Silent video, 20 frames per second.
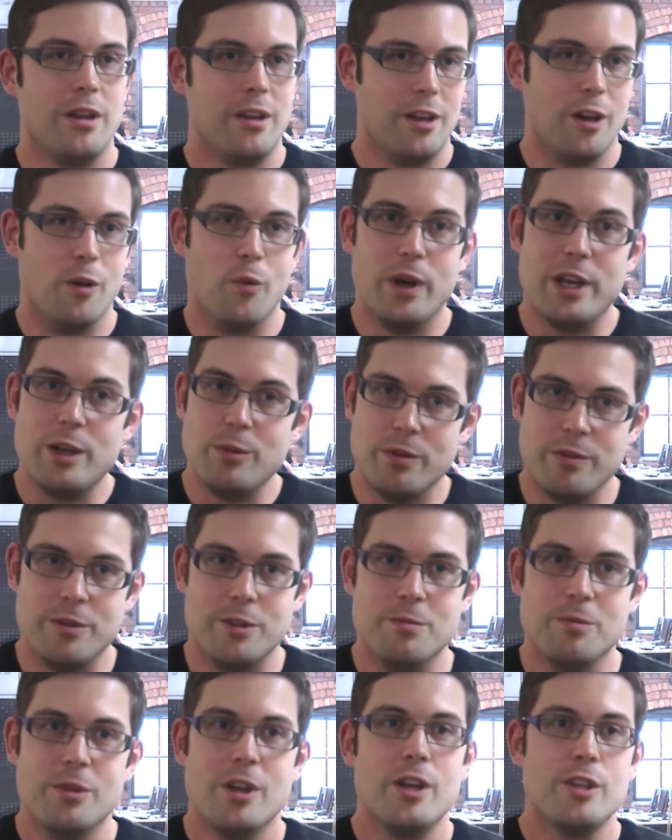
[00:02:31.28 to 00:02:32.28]
away with
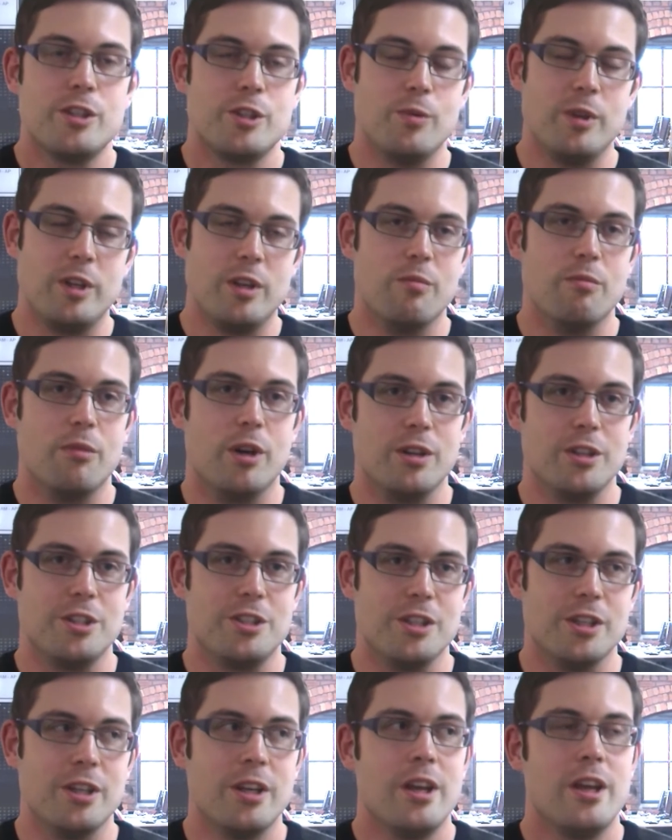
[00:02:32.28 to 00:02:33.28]
them, so we can
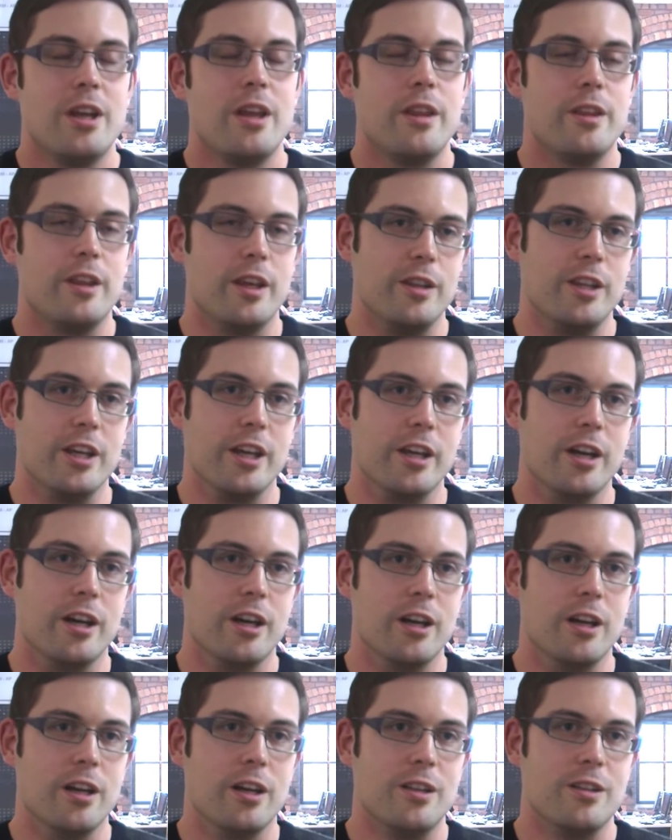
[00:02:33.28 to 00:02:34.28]
monitor that they
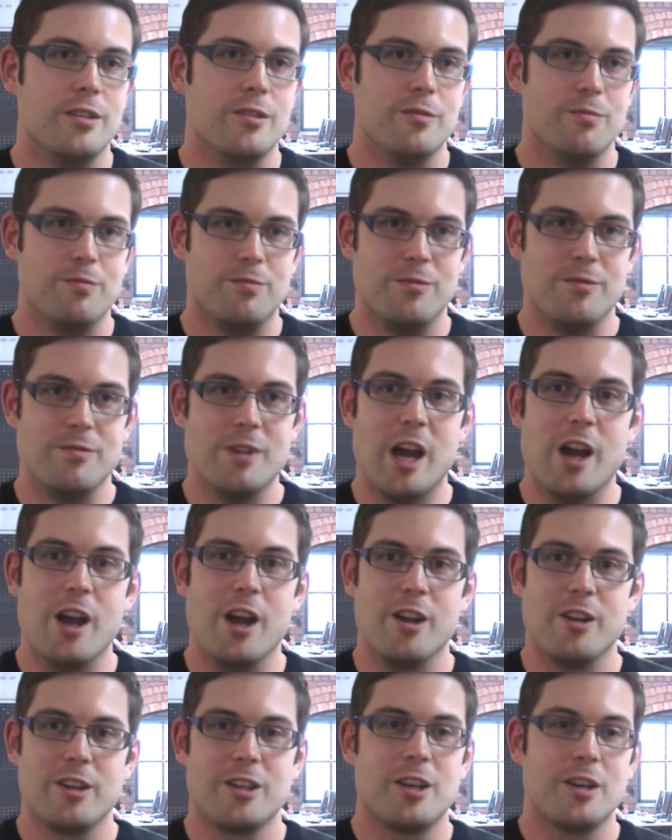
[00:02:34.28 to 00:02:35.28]
are
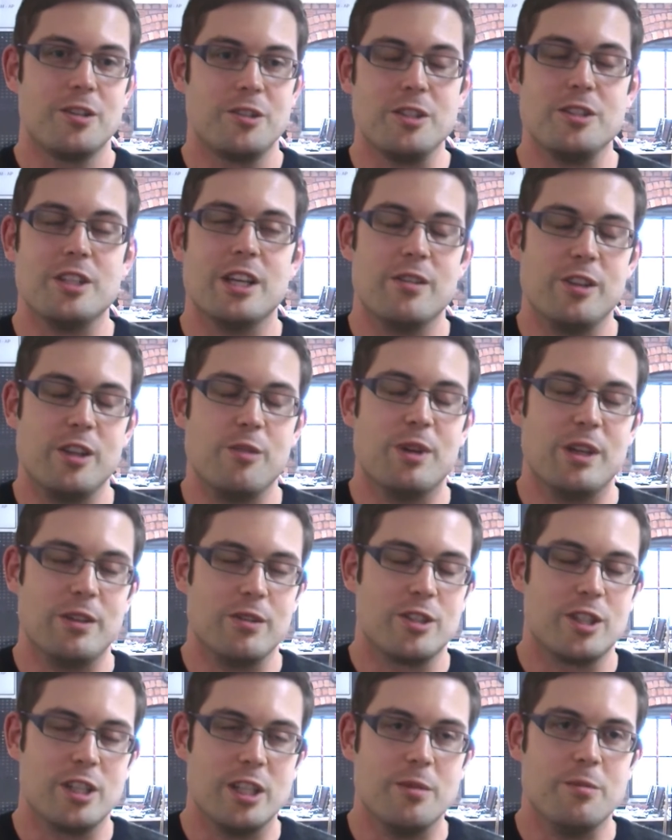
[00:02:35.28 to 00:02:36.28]
cutting down the amount of
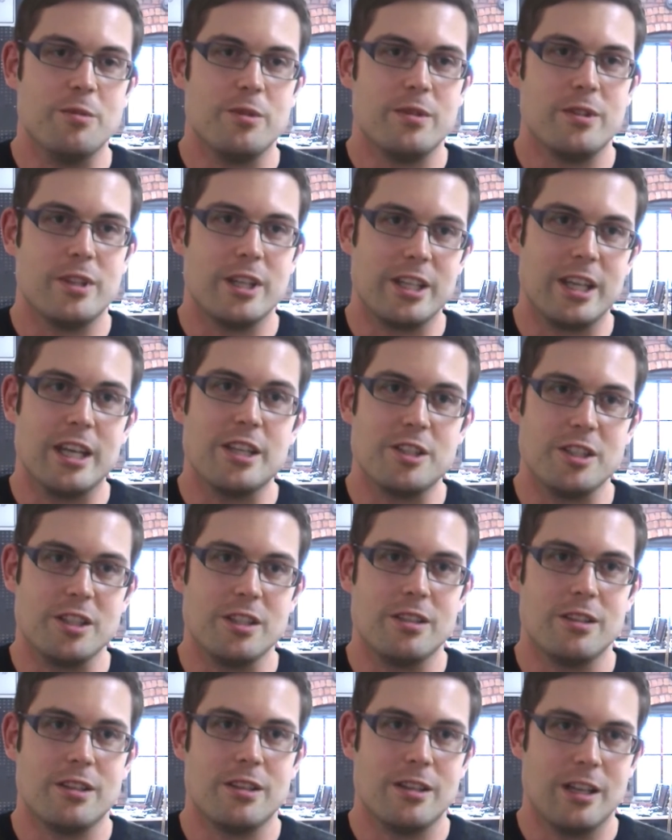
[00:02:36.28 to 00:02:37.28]
sleep they're
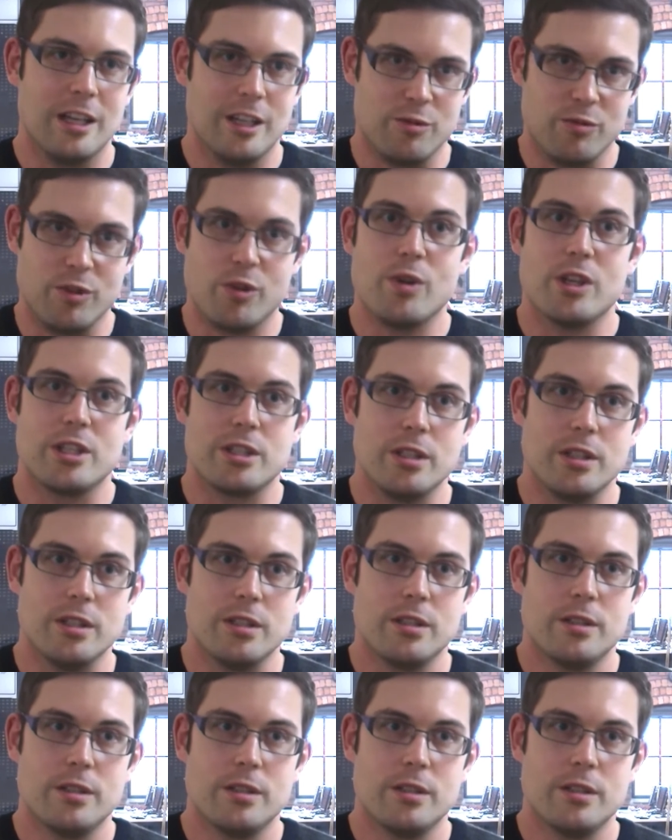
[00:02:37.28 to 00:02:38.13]
getting as requested.